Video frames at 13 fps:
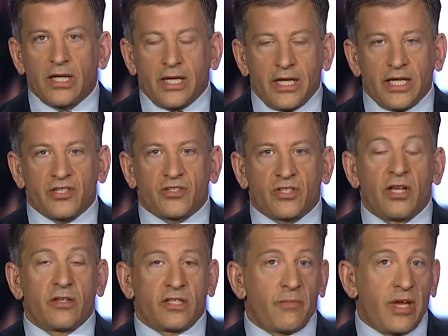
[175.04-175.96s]

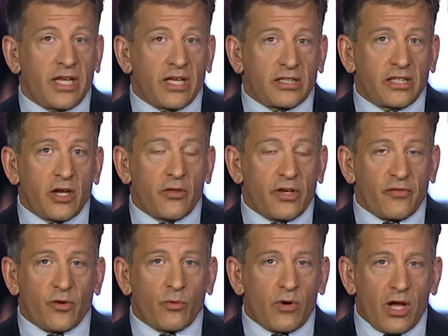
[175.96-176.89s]
is to make it clear that
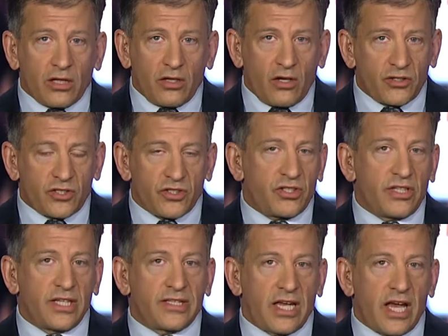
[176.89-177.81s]
if Iran launches
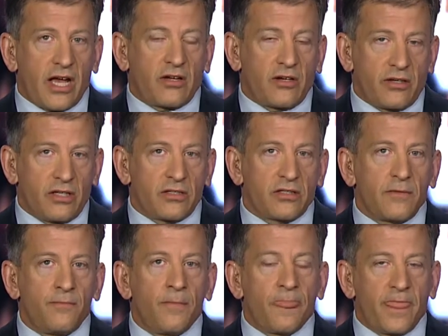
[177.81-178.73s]
an attack on
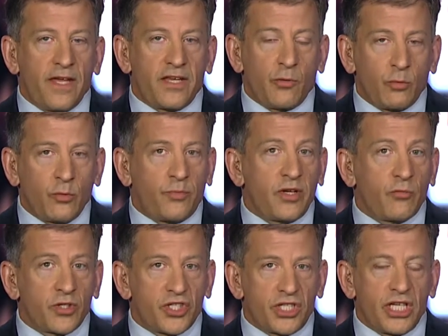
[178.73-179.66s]
us, that it will be
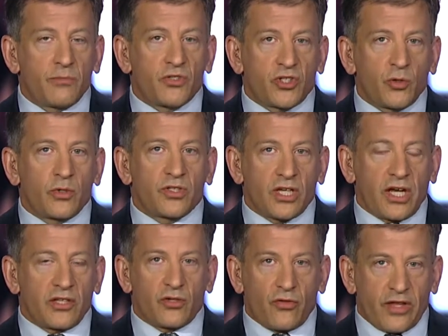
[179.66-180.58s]
regime
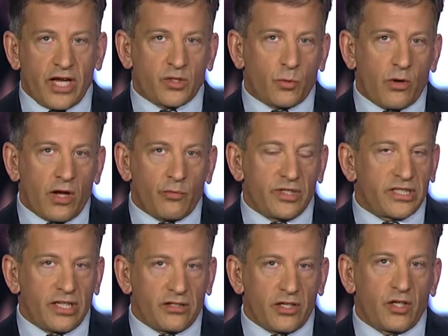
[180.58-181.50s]
suicide. So that's why we
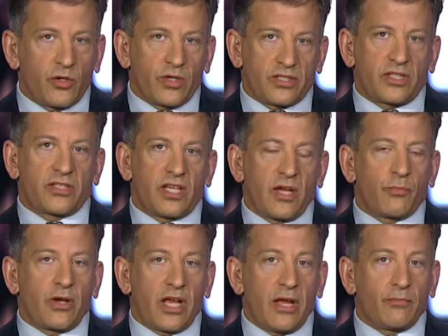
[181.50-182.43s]
sent the S S
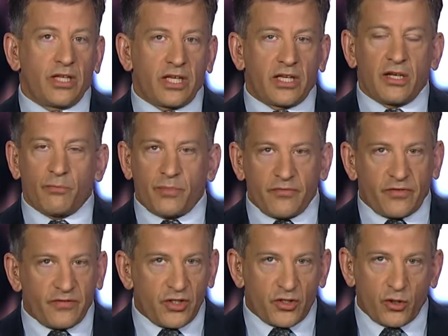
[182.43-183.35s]
Abraham Lincoln and B
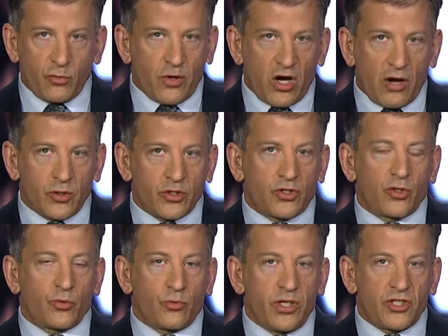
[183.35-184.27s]
fifty-two bombers
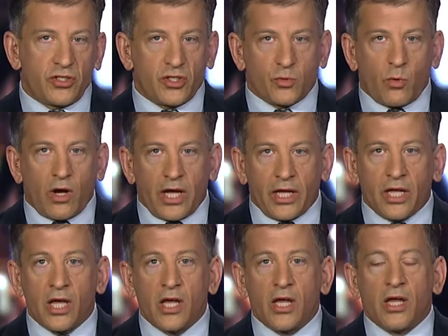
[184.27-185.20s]
to the region. It's
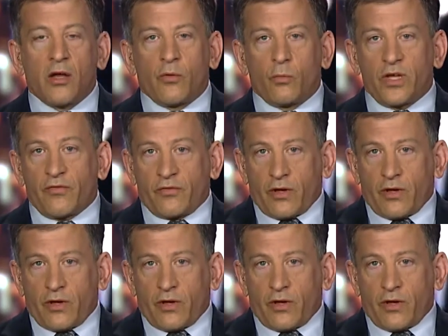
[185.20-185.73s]
why we've